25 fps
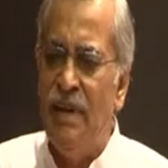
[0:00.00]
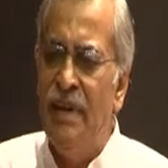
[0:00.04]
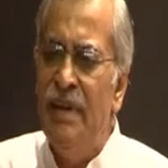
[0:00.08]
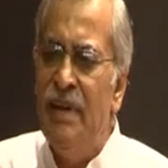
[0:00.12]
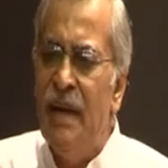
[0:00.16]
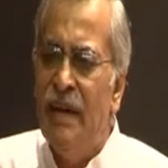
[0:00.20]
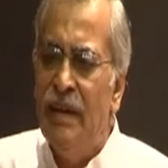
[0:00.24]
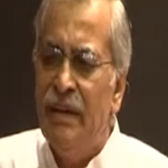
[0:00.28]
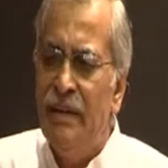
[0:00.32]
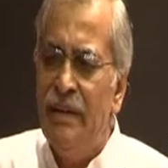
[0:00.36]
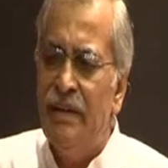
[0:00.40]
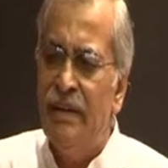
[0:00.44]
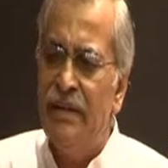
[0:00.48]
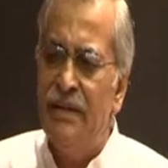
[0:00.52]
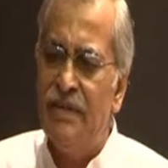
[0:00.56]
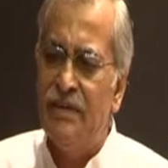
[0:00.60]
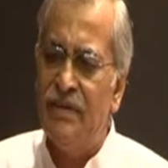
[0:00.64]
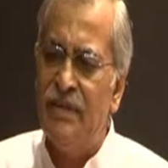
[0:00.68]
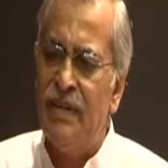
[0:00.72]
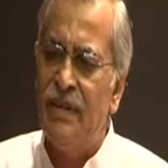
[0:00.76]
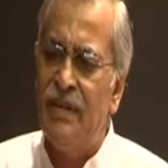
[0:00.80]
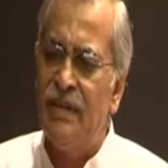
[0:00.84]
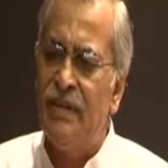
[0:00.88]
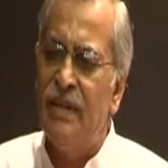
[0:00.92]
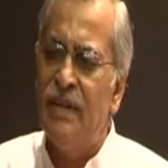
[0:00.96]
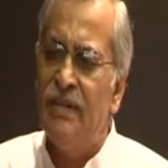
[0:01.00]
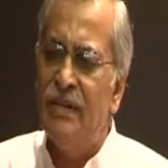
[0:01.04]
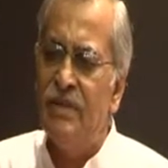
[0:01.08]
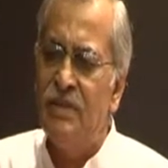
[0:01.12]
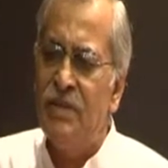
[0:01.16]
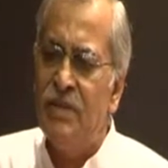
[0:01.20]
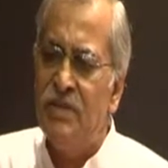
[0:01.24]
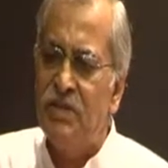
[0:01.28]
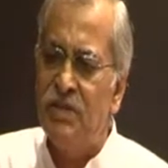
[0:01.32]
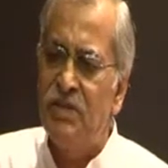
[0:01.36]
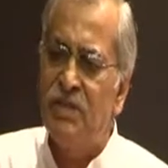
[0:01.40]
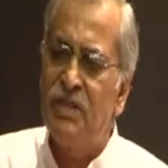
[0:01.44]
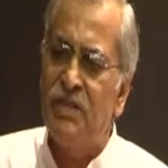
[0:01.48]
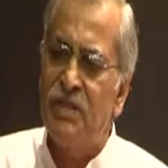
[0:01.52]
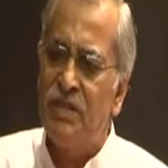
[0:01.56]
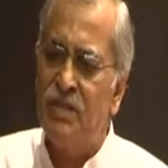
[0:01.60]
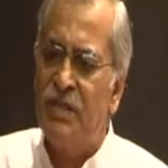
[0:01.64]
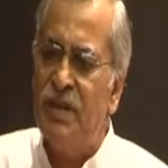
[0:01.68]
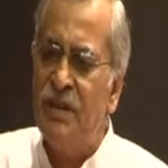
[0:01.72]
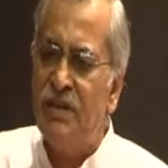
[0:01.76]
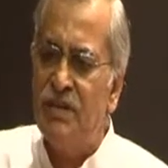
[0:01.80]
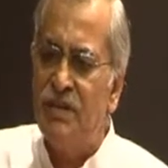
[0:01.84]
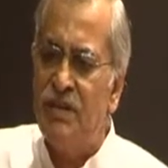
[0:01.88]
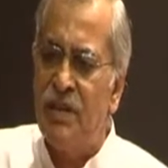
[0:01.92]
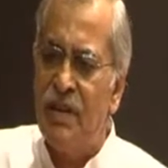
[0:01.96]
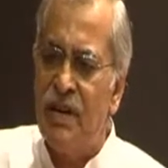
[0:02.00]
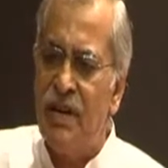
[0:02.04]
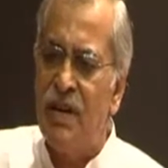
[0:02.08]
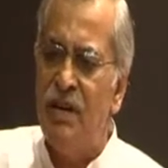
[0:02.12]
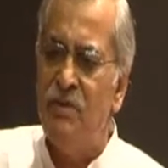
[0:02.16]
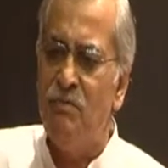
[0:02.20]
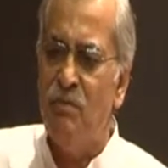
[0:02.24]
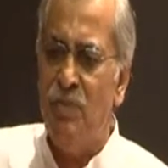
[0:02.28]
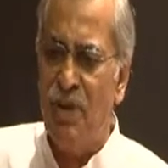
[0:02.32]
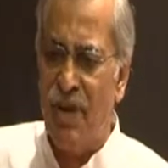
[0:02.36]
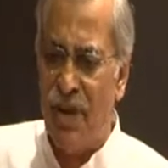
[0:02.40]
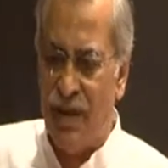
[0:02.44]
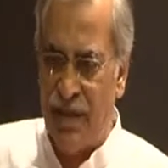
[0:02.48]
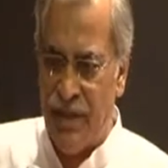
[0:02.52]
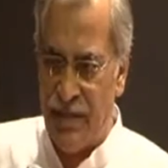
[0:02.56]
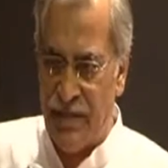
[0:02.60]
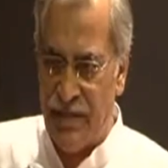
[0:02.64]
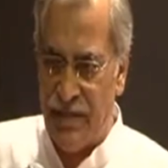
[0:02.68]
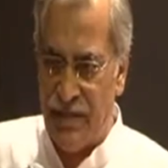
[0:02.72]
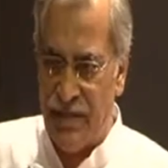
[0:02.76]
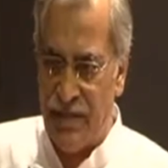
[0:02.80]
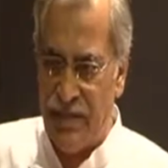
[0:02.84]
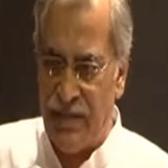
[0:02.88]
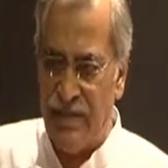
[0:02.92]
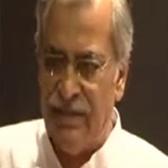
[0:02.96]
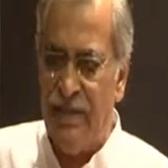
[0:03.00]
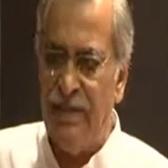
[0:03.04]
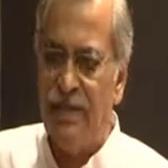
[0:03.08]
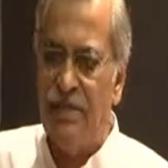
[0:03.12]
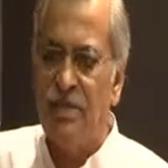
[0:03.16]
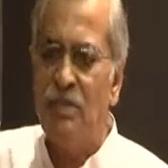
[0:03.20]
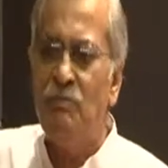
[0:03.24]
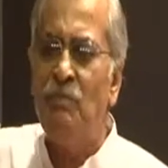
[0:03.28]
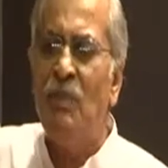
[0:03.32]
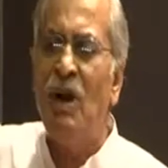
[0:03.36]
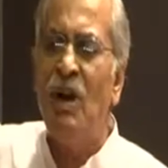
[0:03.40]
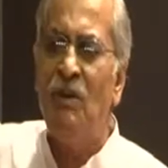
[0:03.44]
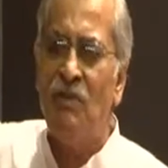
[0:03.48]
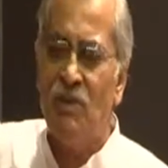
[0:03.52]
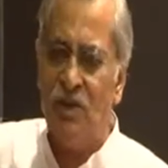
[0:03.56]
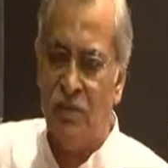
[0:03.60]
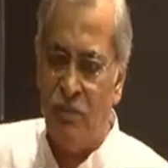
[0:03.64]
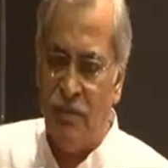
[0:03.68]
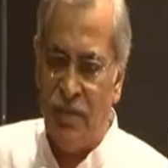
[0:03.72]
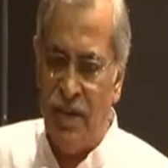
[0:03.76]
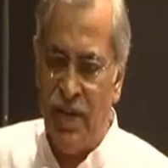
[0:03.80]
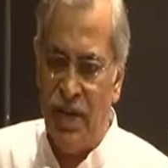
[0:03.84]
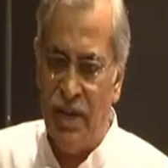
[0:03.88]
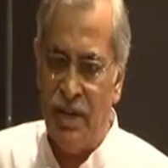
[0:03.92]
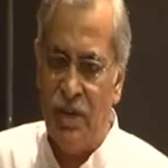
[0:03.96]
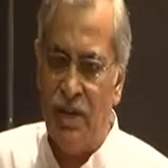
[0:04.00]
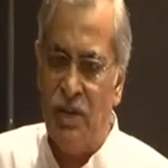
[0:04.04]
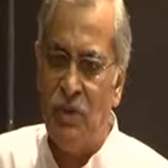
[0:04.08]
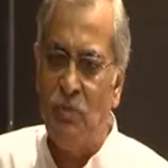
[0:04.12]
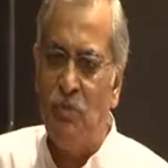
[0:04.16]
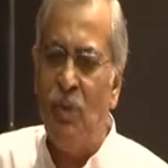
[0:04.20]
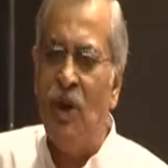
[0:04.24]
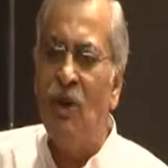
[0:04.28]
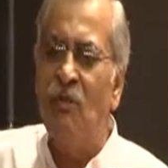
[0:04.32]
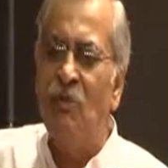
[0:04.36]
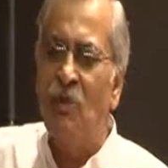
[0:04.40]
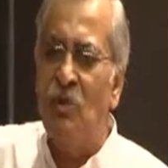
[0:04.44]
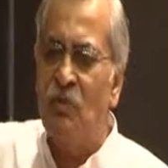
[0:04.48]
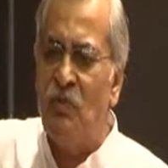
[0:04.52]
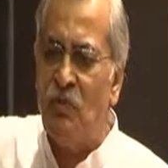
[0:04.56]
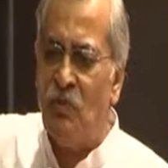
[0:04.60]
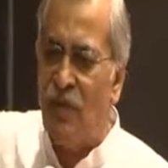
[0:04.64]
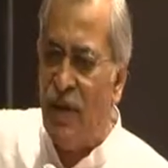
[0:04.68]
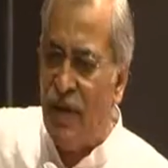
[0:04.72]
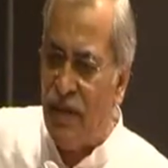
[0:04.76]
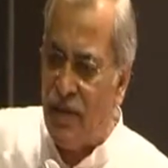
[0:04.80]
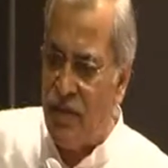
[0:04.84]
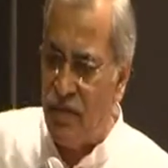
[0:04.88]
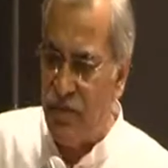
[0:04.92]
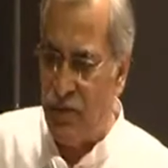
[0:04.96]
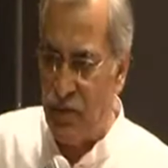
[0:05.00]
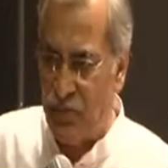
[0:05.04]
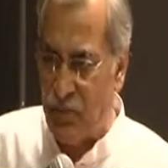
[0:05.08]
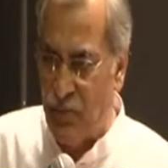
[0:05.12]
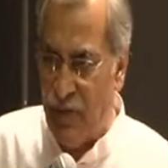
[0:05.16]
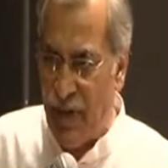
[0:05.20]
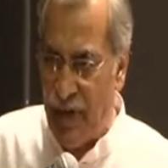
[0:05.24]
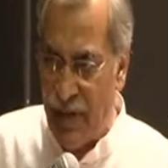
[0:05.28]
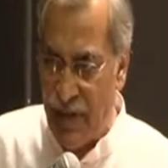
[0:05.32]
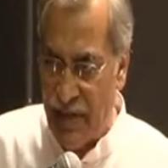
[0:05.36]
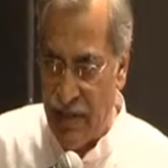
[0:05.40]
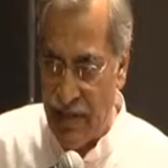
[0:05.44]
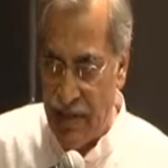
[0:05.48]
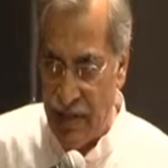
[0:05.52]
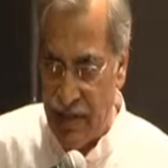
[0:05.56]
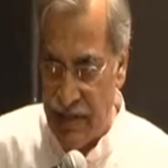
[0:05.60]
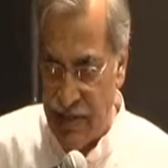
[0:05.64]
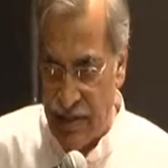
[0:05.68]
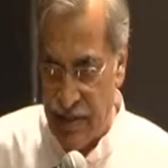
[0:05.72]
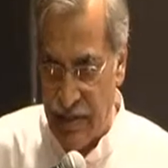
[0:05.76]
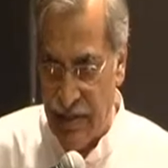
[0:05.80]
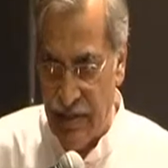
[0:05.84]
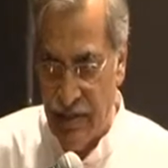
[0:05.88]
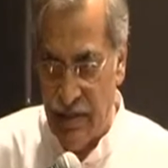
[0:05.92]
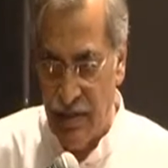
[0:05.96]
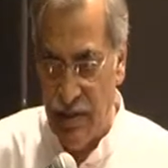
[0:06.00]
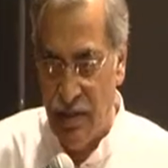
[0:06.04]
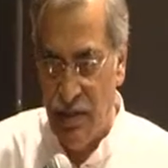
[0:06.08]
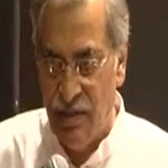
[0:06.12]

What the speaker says: Legality is that there is a stick, there is a gun behind it, there is a power behind it, power of violence behind it.